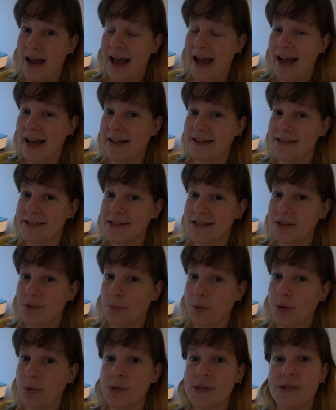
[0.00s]
And
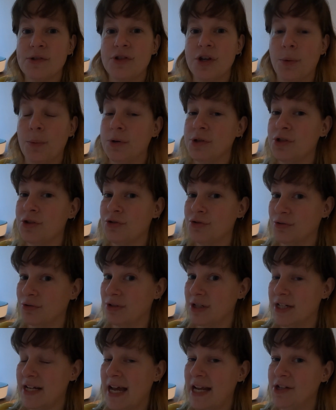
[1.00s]
we also don't want to draw
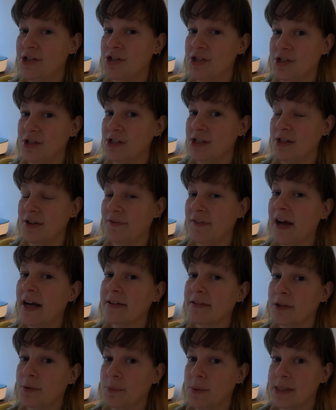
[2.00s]
attention to the
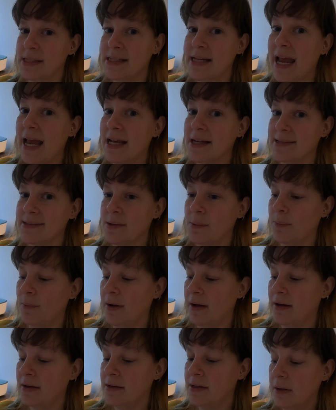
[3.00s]
fact that we're staying
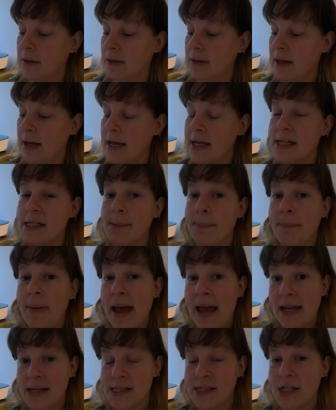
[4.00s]
somewhere.
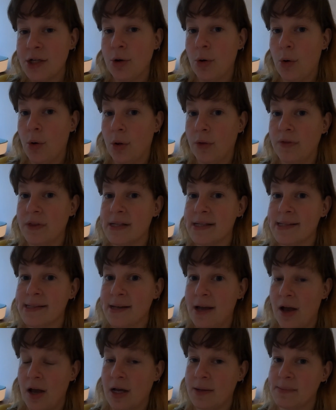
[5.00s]
Depending on the
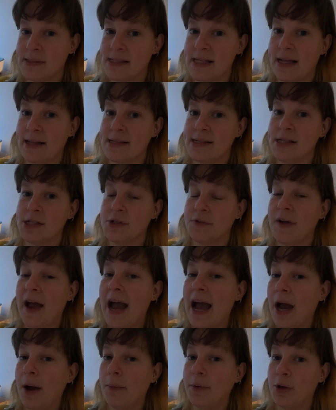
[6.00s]
circumstances of
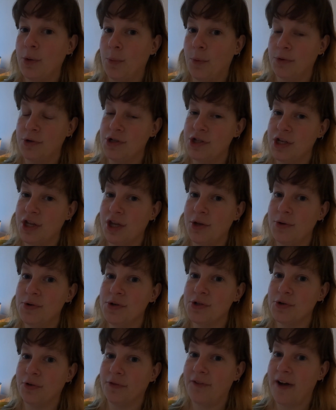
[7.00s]
how you want to
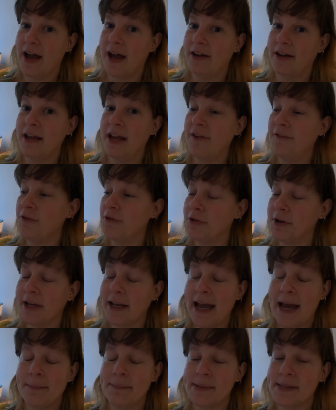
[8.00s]
use your van, if you're on a
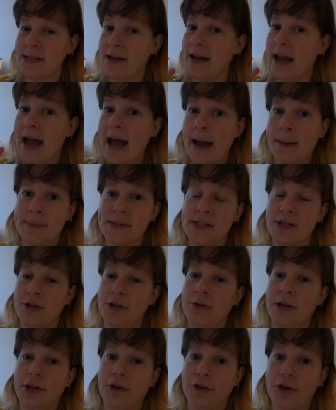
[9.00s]
campsite,
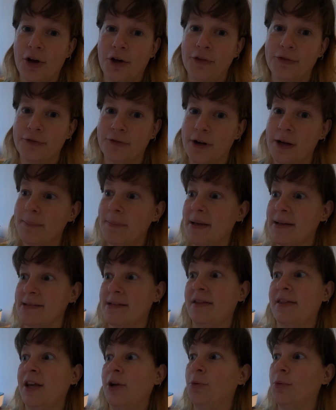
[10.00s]
absolutely go for it, because
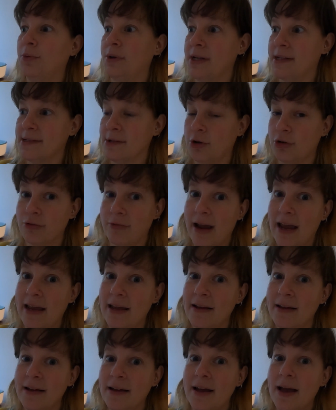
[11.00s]
I think awnings are
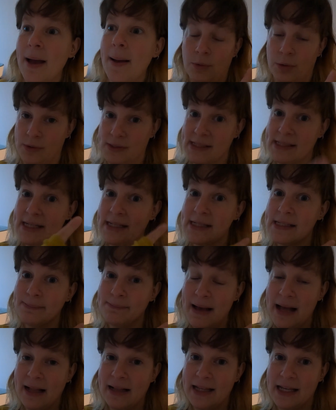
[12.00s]
great. Well, since
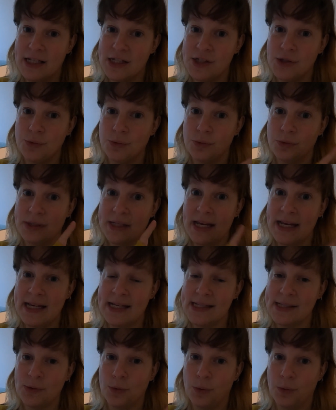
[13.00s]
Mel installed
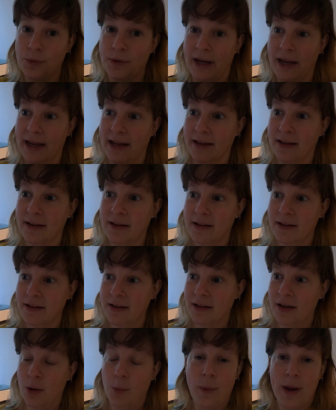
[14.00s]
his awning,
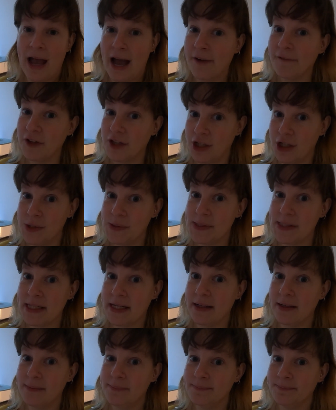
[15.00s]
we haven't used
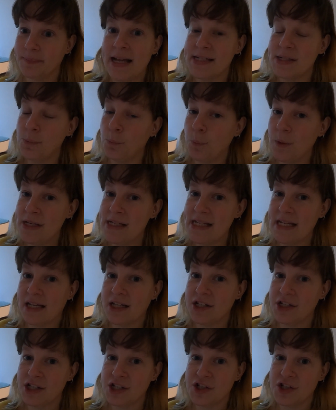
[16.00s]
it. And in windy
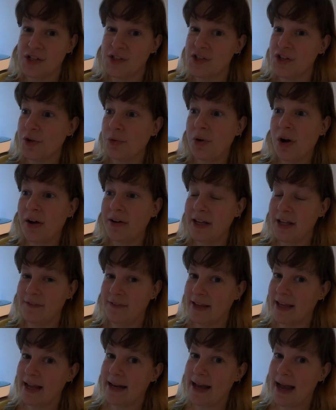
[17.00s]
conditions, you can't
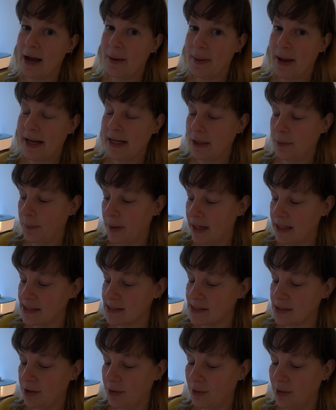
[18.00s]
even get it out anyway.
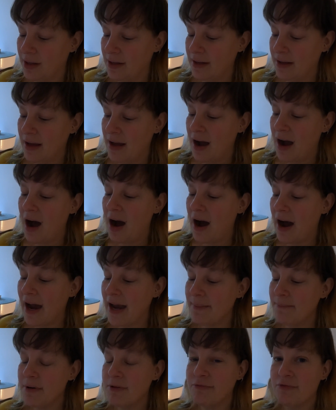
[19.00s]
So
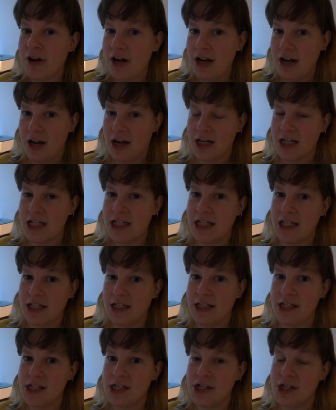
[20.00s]
I'm
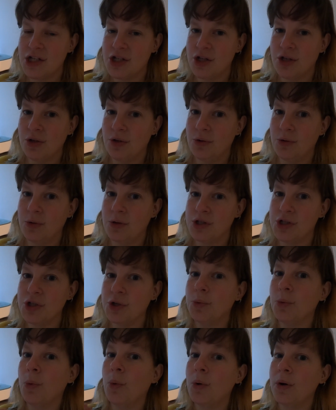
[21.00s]
reluctant to
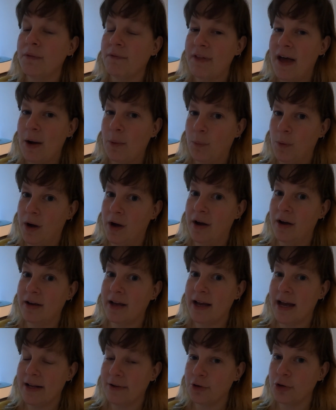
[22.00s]
do all of that
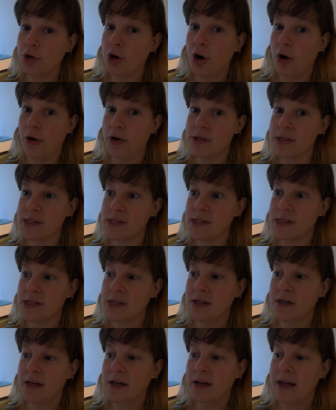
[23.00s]
work and cost
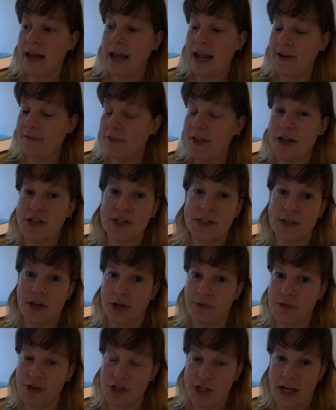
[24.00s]
if they're just going
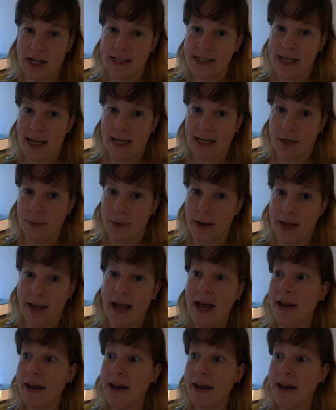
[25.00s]
to reject it anyway.